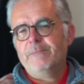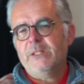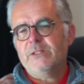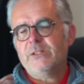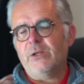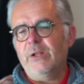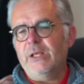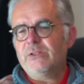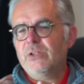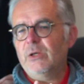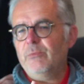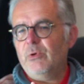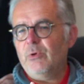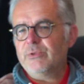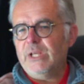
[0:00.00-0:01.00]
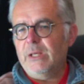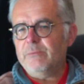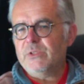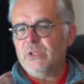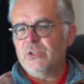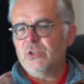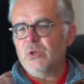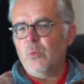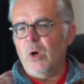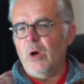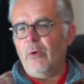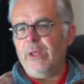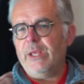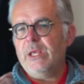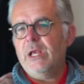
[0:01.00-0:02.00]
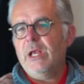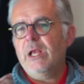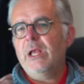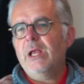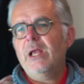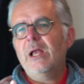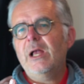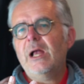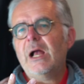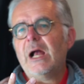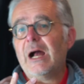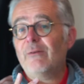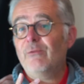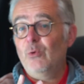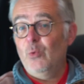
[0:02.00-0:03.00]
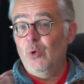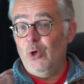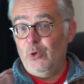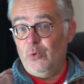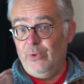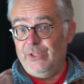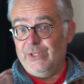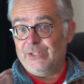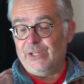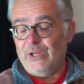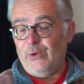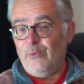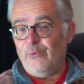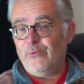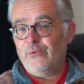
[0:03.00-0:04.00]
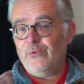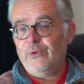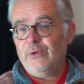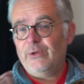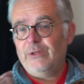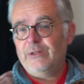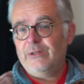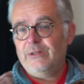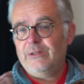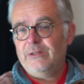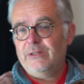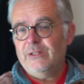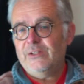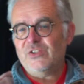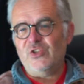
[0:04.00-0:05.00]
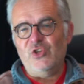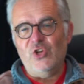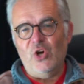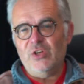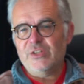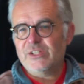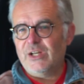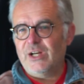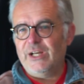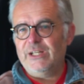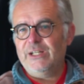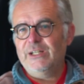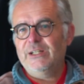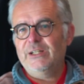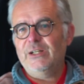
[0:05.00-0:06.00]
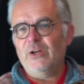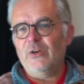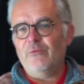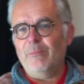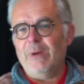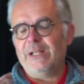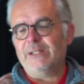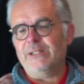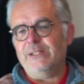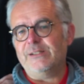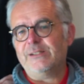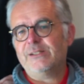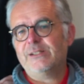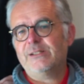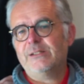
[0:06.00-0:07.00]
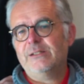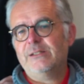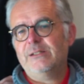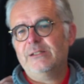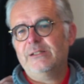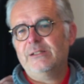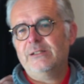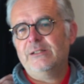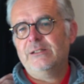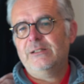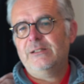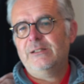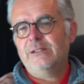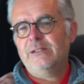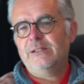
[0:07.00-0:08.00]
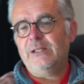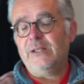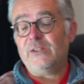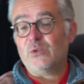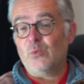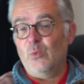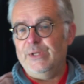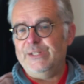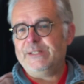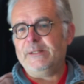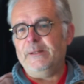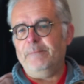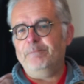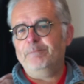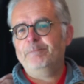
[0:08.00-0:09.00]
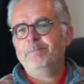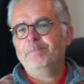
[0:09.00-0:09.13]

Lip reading: So next time you're tempted to worry, have a word with yourself. It's not a sign of madness, it's wisdom.